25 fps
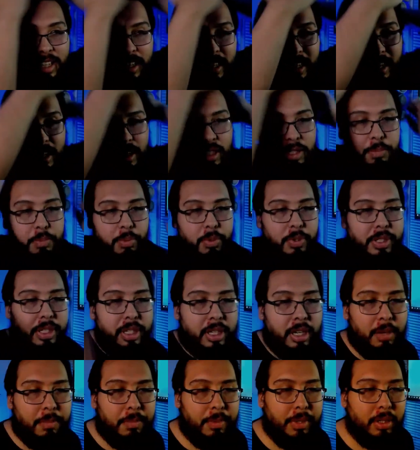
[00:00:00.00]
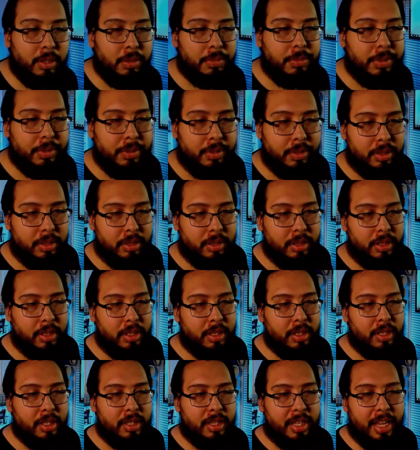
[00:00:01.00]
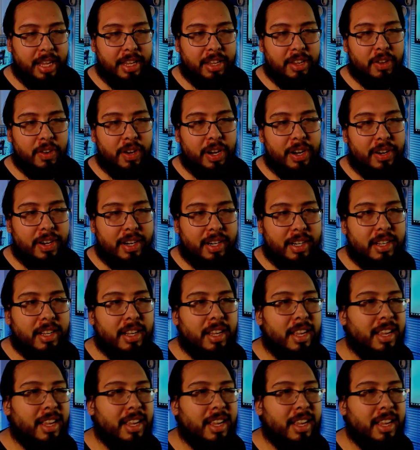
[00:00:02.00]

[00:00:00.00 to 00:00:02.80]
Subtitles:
had to spruce it up a little bit. Thank you, Eric.